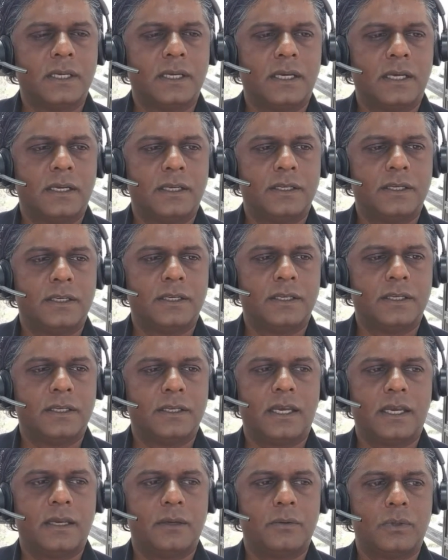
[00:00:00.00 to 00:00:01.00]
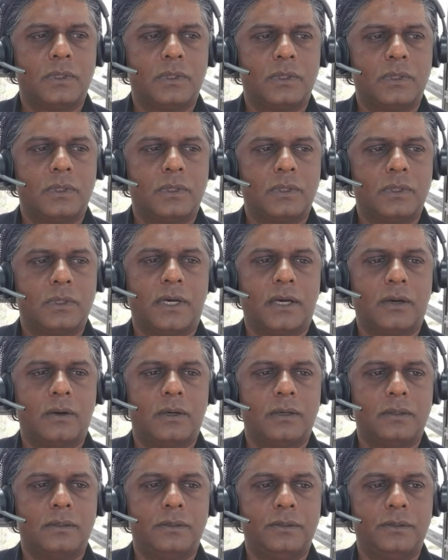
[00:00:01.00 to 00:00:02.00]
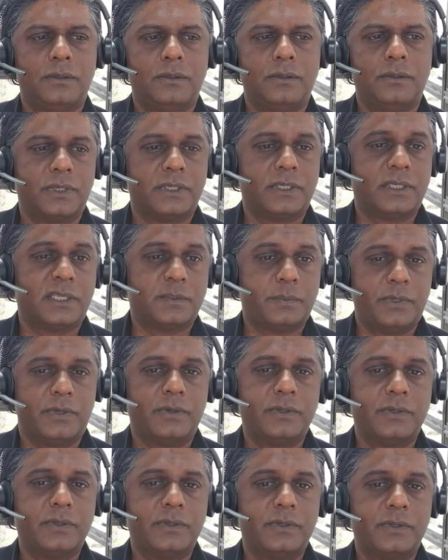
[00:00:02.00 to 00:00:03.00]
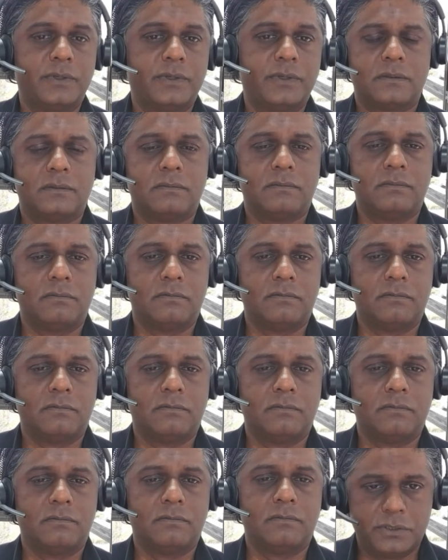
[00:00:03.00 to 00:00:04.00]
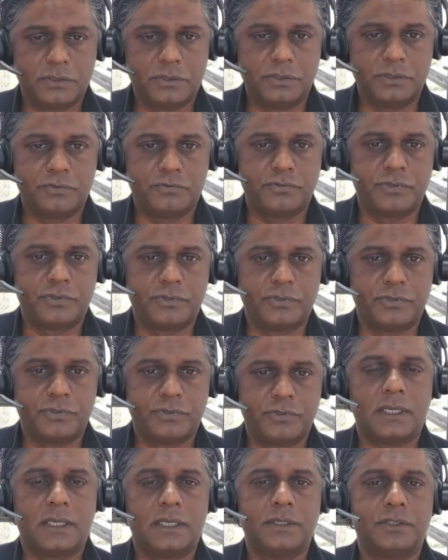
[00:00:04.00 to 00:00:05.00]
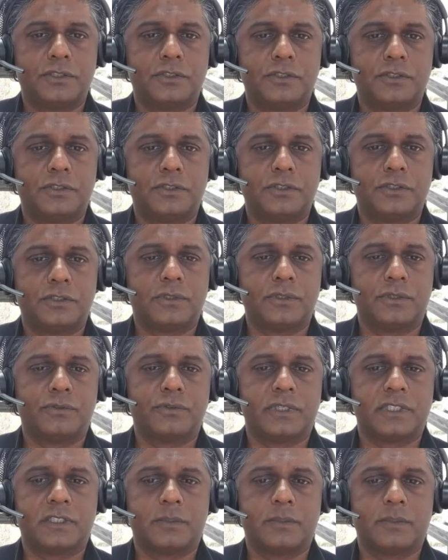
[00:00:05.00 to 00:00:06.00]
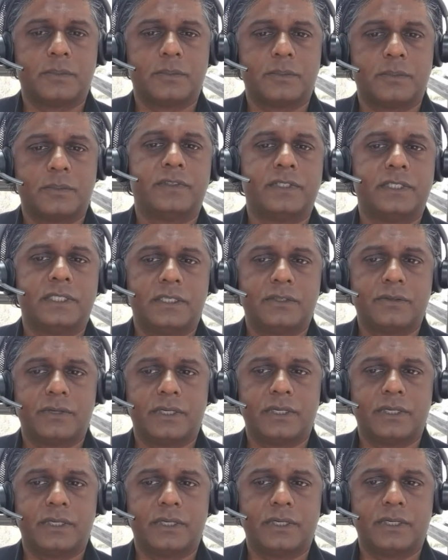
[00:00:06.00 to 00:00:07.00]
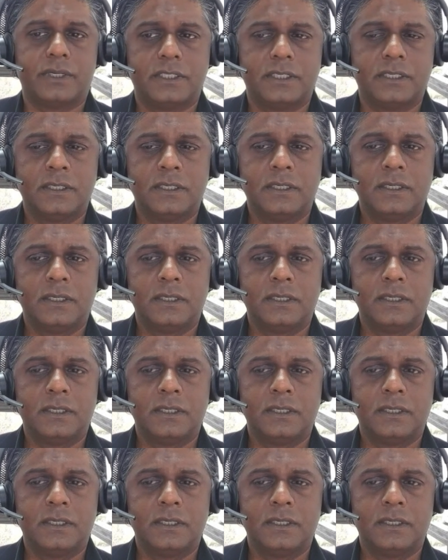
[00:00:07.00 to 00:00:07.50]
AI will help power new print experiences just to treat and to be able to address productivity, creativity,